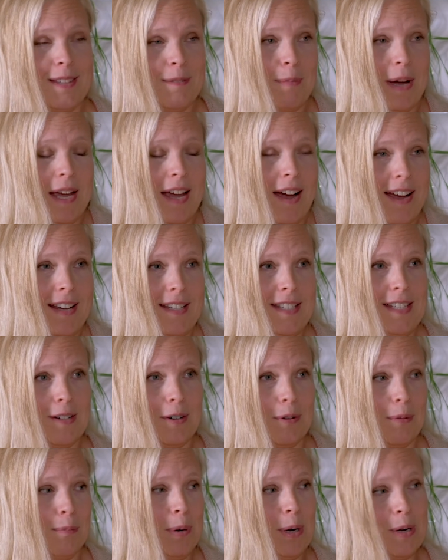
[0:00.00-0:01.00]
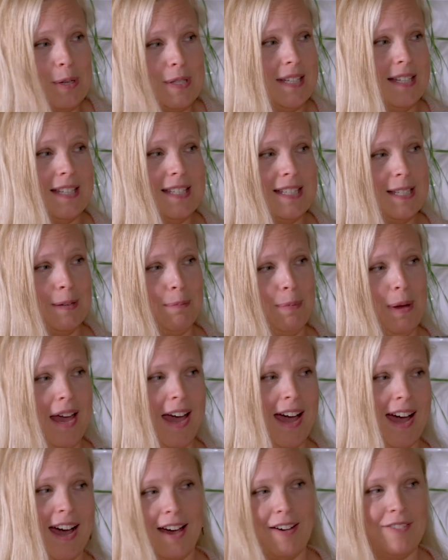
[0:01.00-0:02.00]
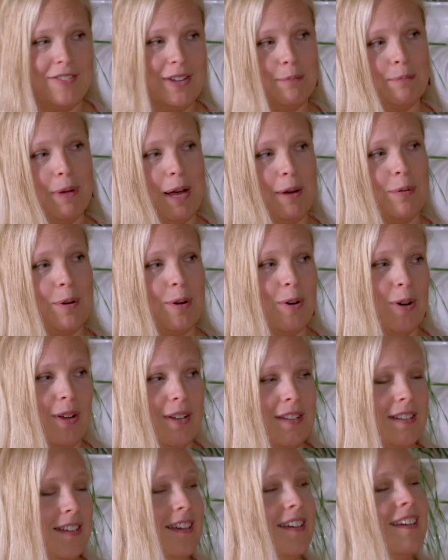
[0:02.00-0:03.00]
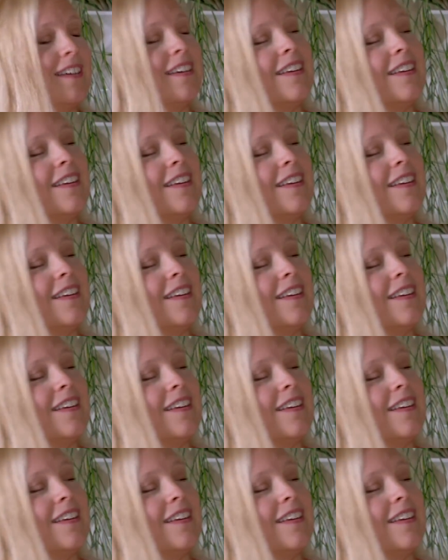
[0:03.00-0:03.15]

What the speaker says: my ideal person to have in my world.